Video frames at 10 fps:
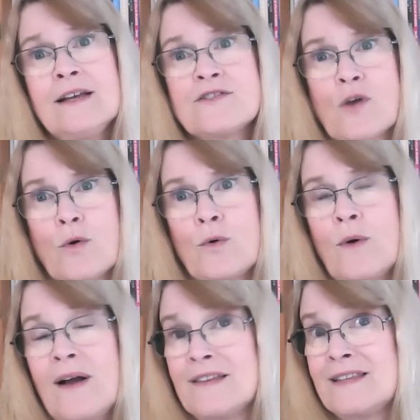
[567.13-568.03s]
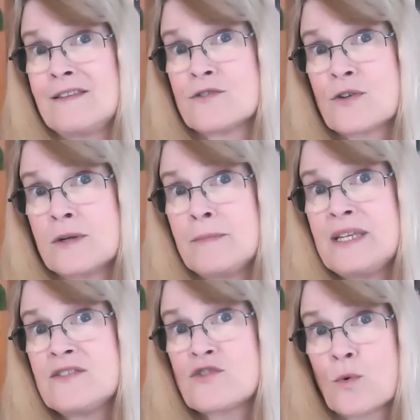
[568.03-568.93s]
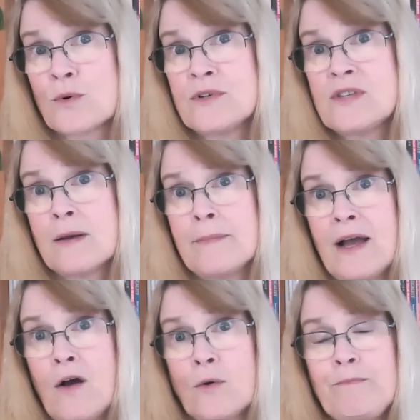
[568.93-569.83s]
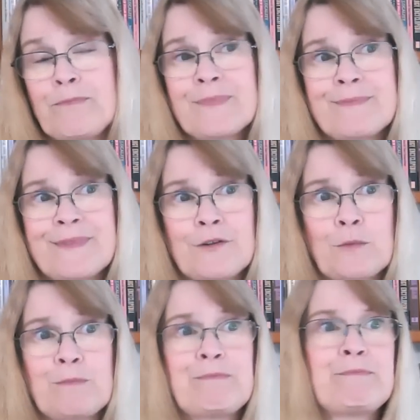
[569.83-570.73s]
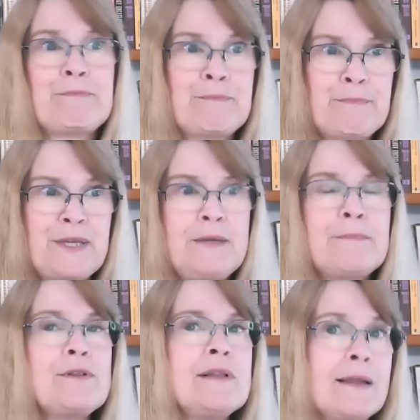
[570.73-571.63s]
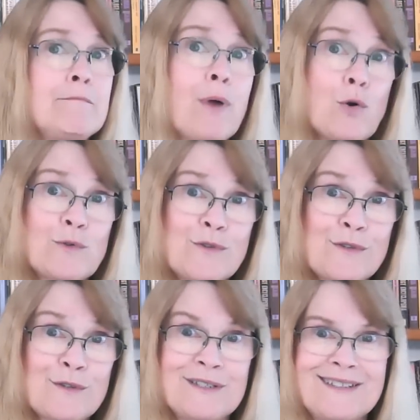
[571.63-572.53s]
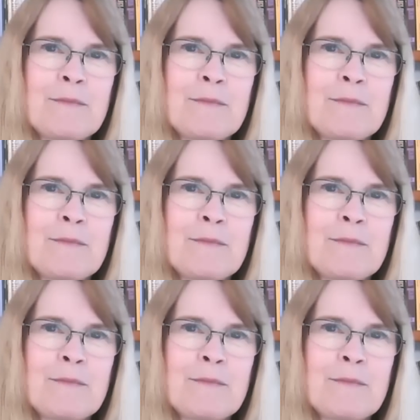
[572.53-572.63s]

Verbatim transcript: So I think there's going to be stories about, you know, people and boats.